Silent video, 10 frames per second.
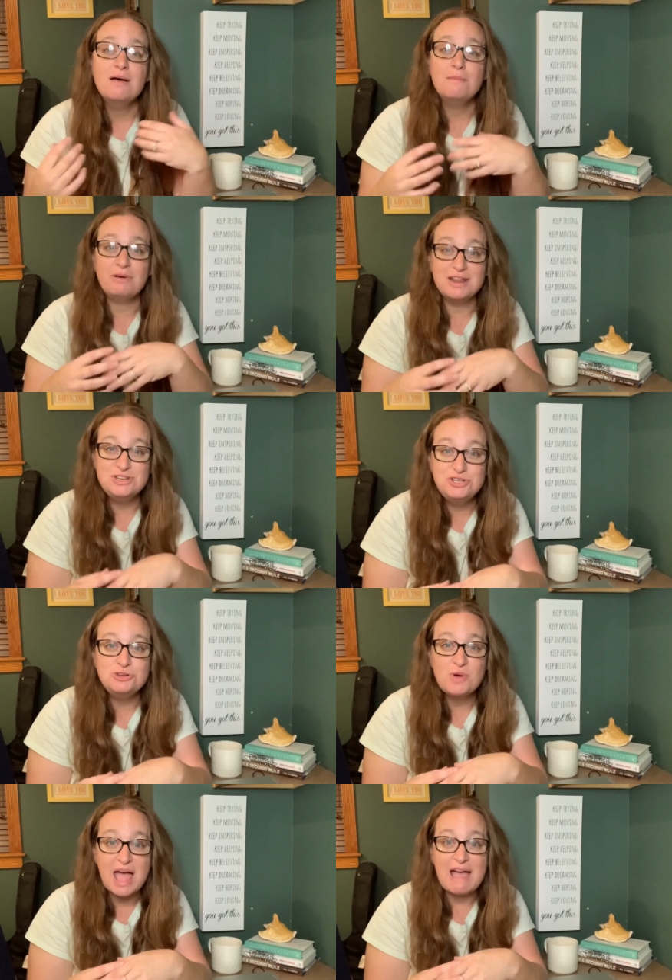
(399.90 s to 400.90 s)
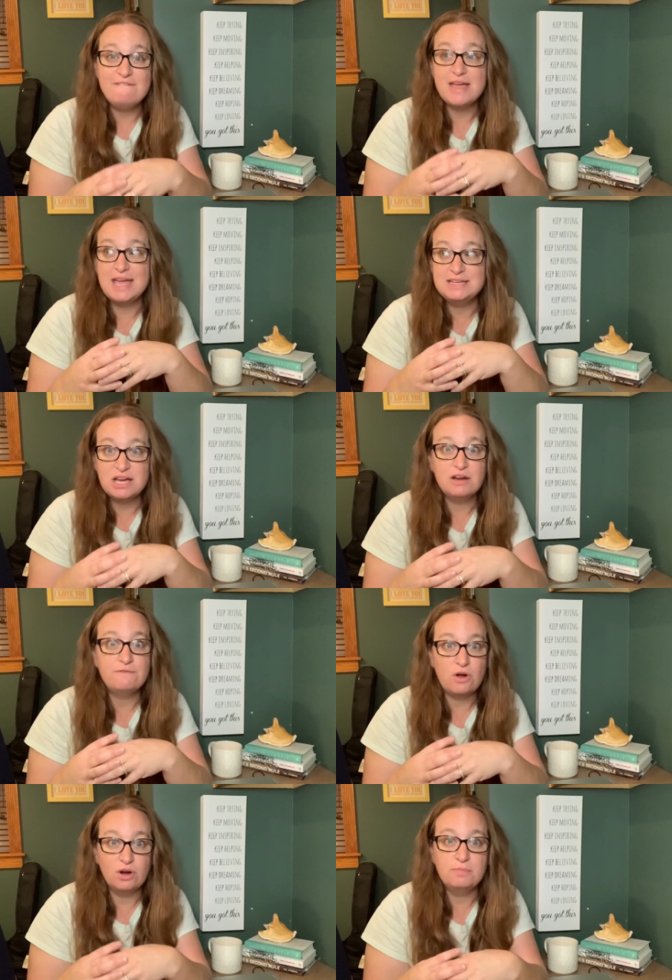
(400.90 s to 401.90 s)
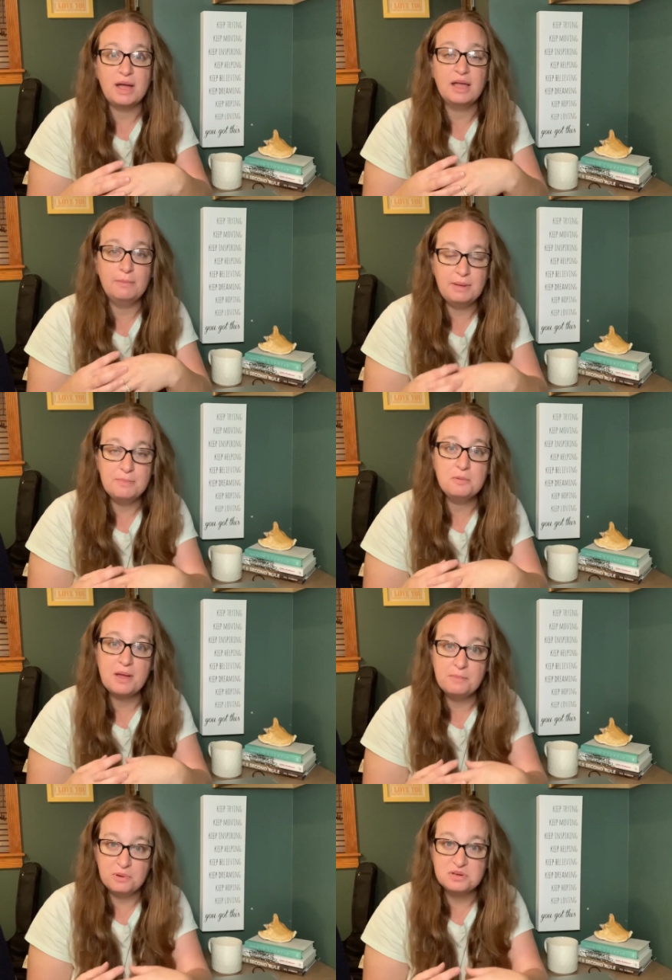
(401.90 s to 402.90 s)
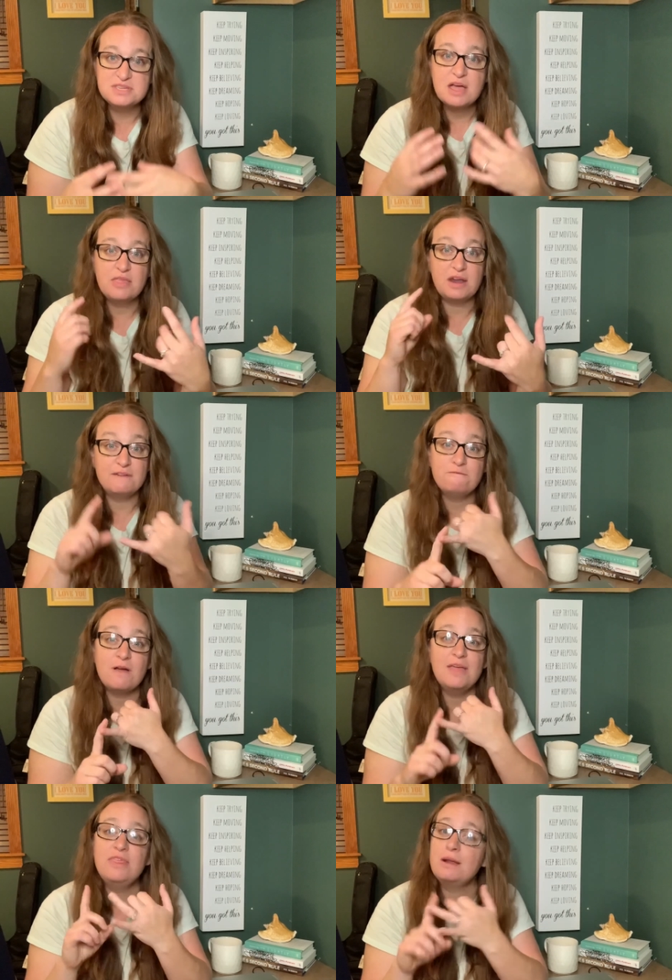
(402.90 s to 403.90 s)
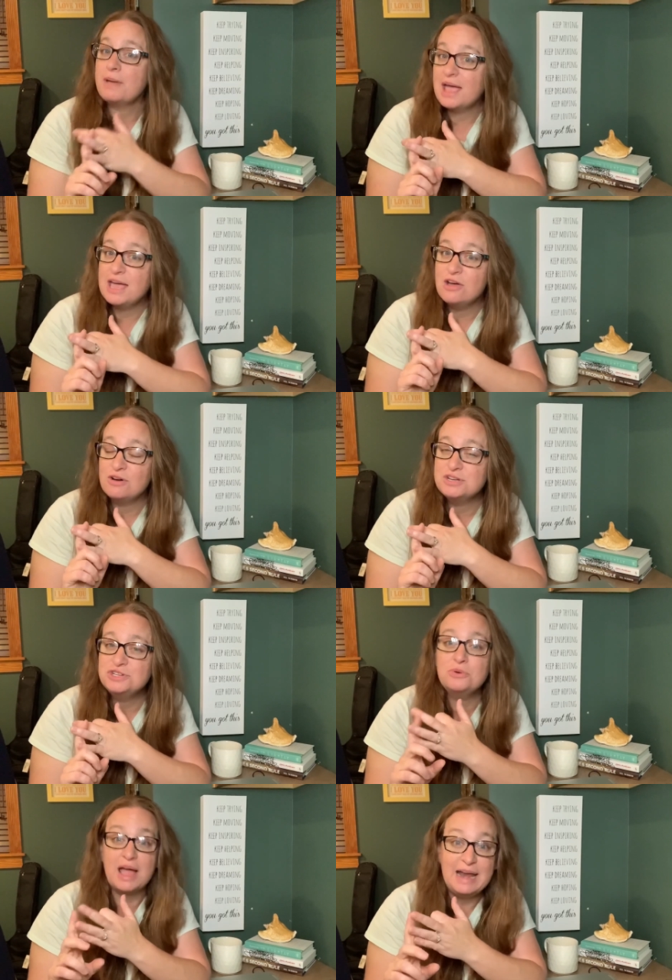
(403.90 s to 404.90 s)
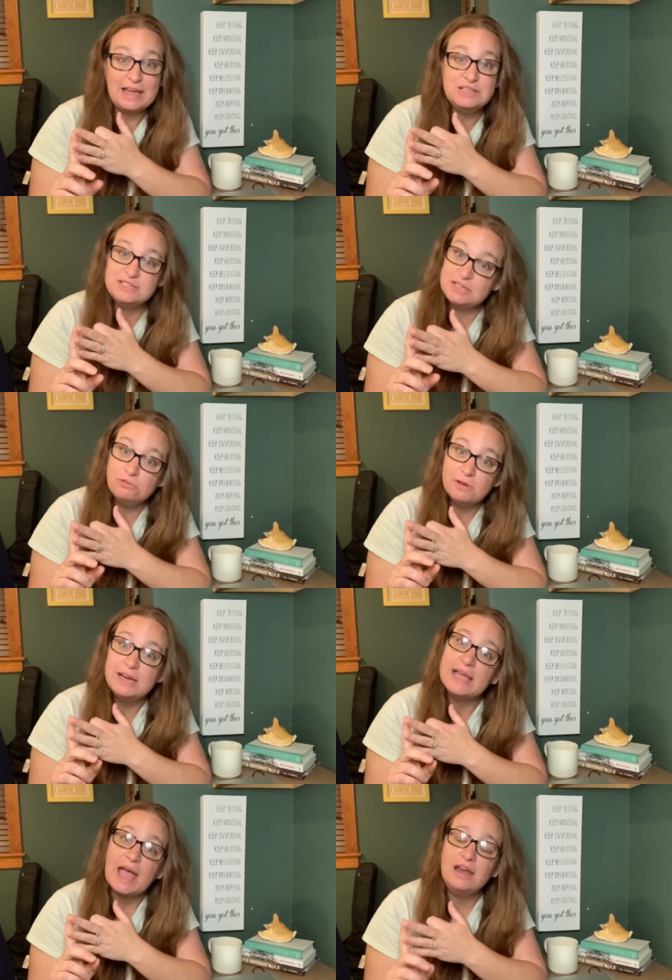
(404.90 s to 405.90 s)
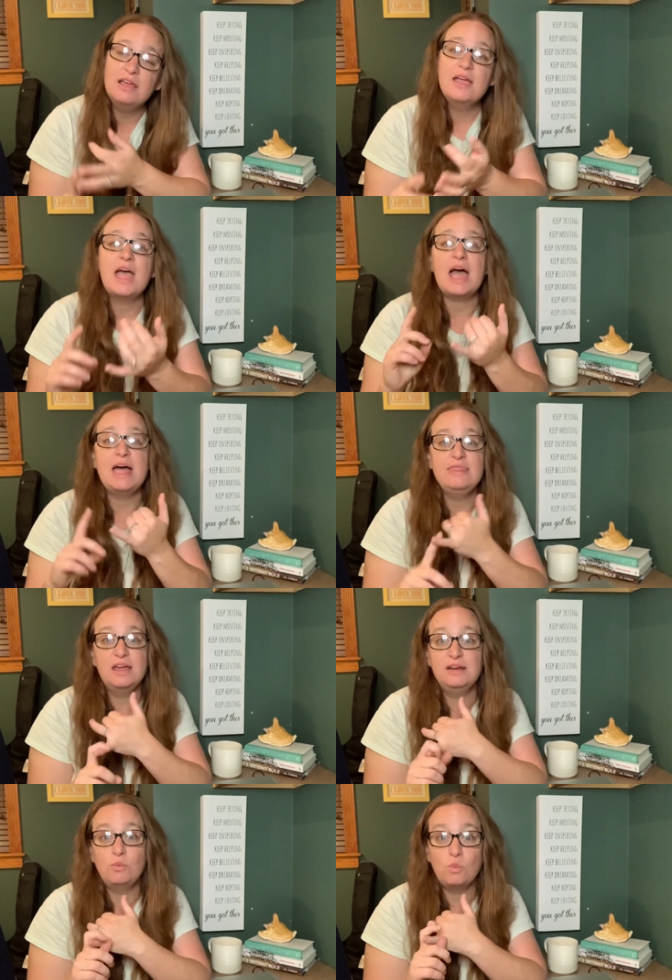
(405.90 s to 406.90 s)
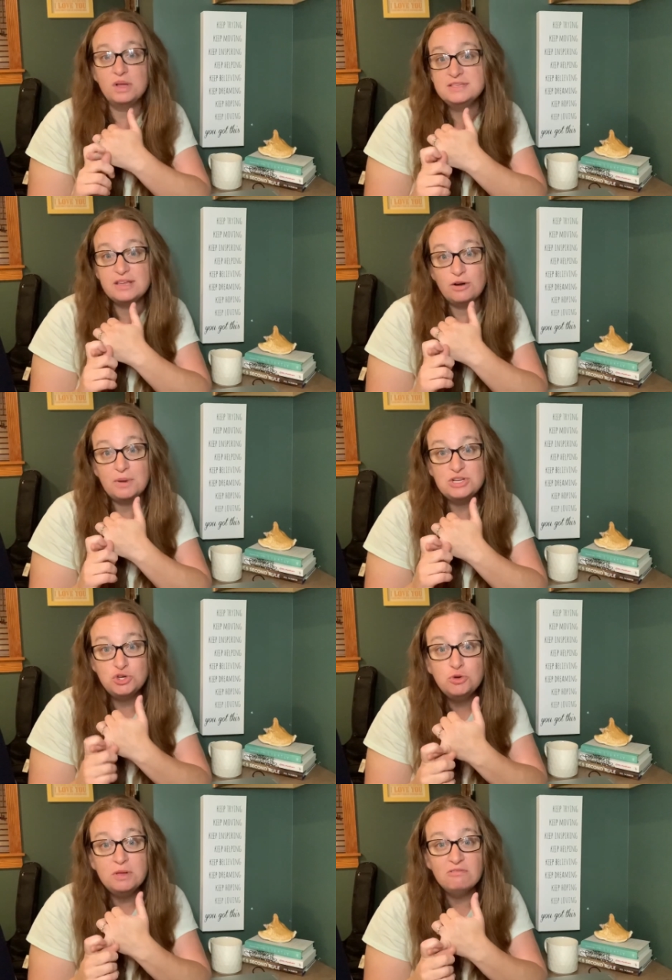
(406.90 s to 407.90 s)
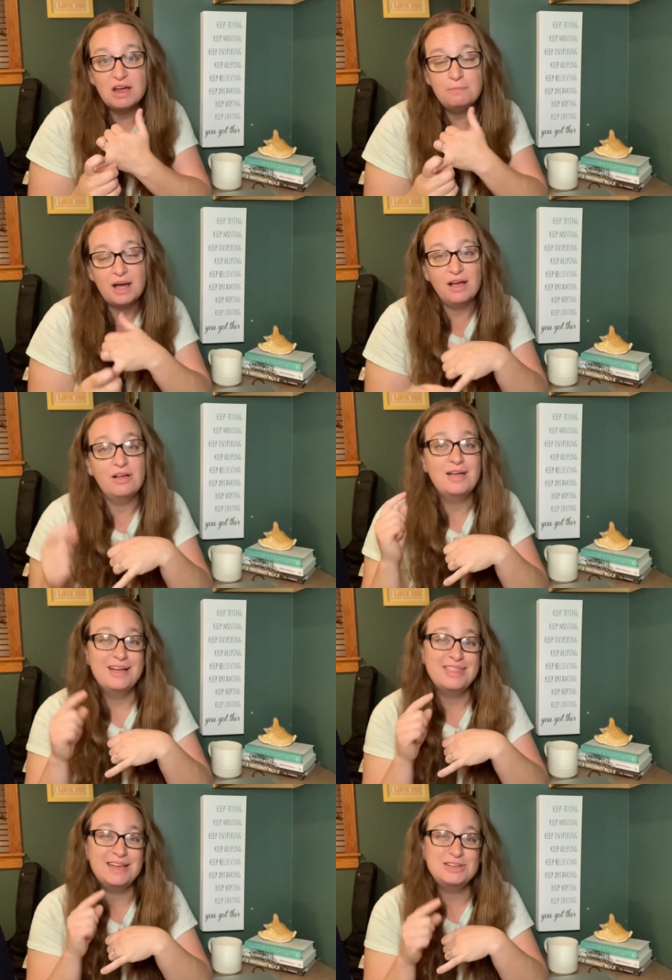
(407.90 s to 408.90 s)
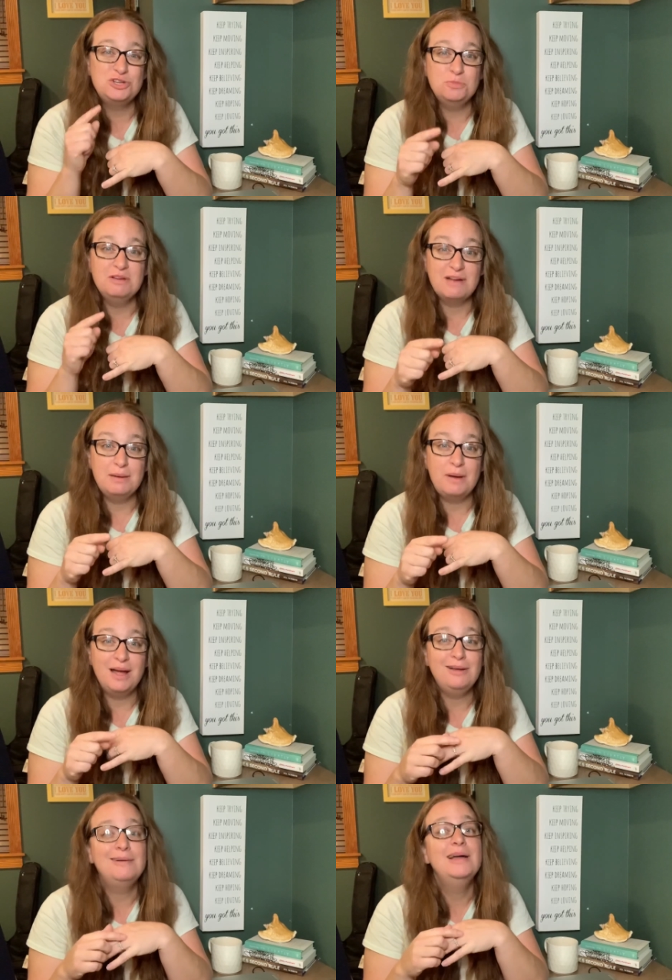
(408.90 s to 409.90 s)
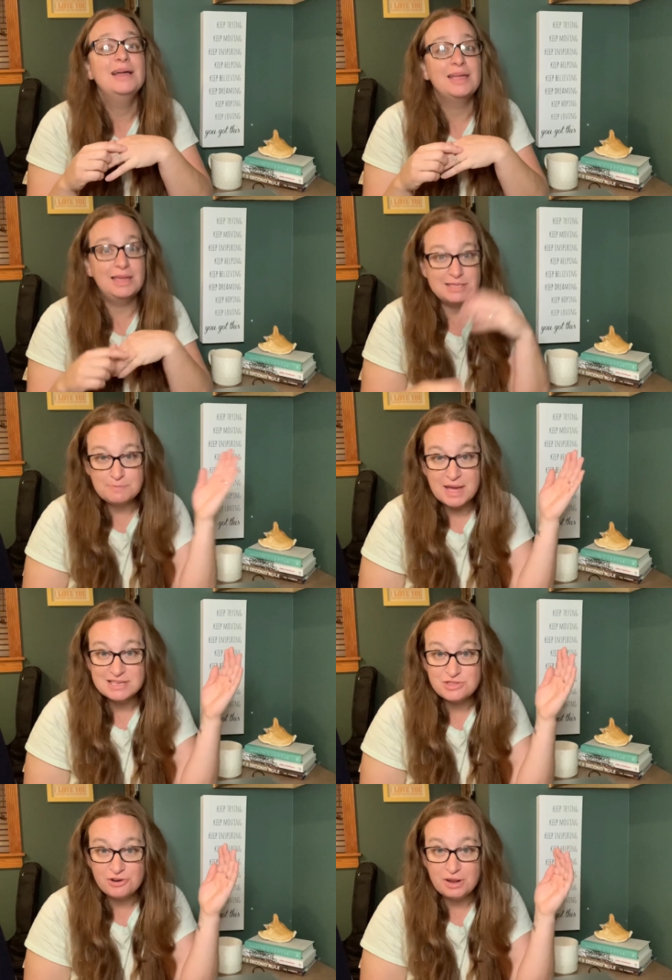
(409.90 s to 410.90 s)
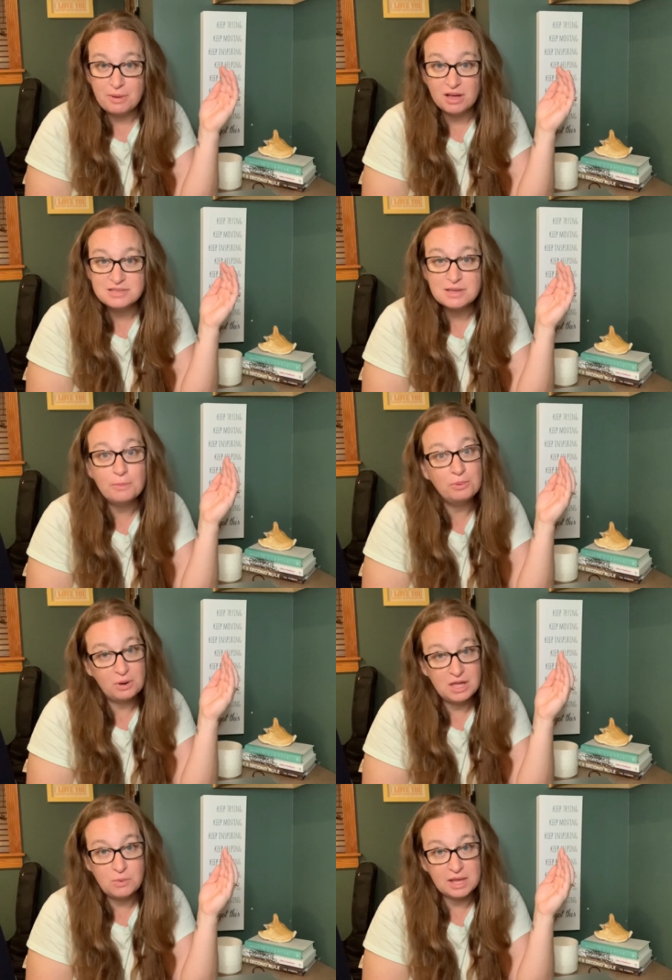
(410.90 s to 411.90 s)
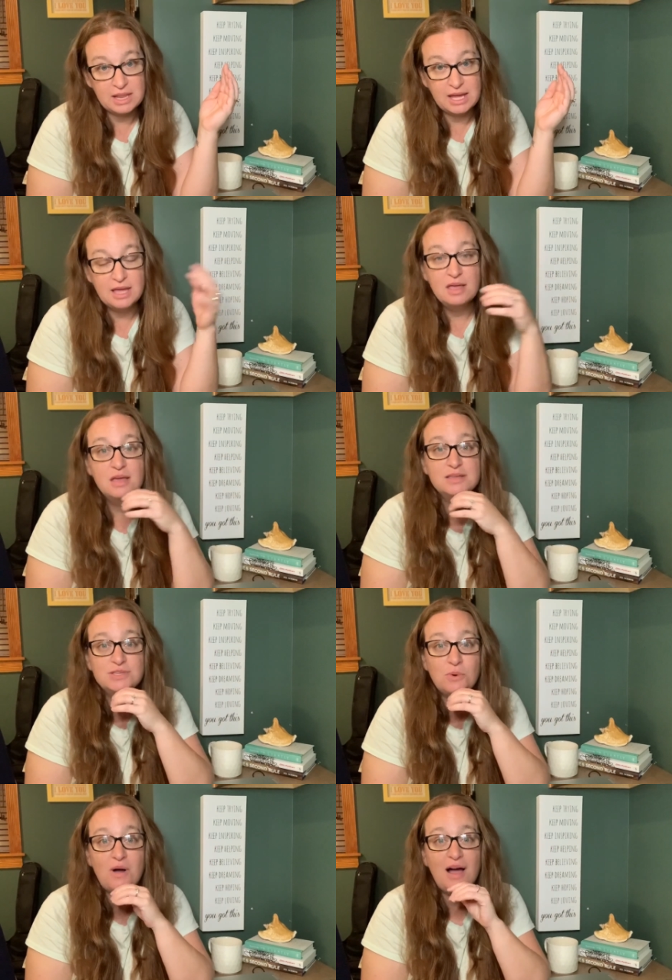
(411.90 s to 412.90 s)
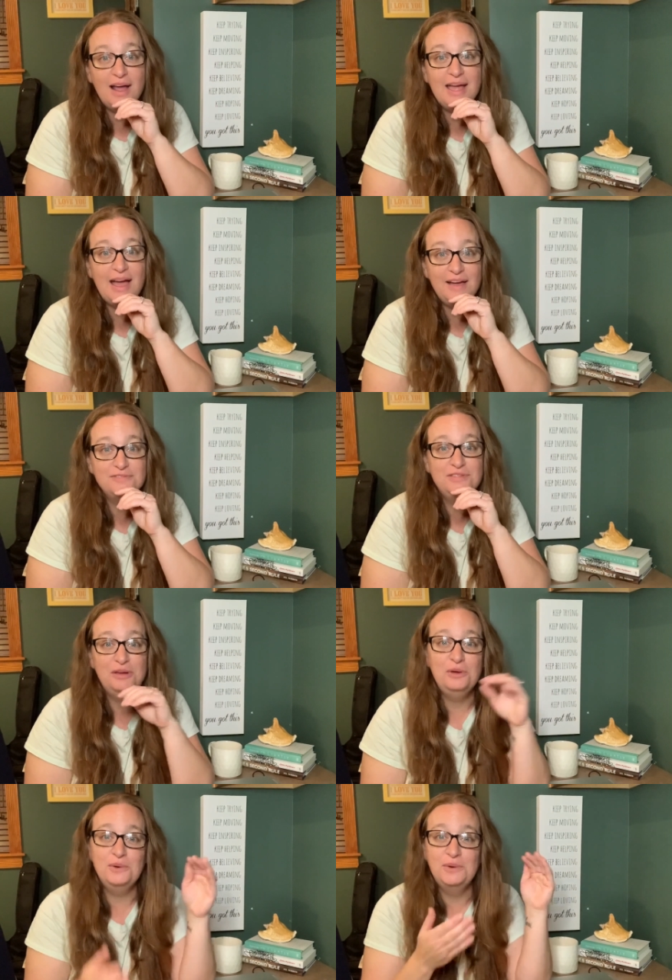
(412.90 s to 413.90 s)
but I do have a ton of hardback and paperback books that I've read that I'm hanging on to and I still read again. And then ones that are my to be read pile. That to be read pile gets past 30 bucks pretty quickly. So I have to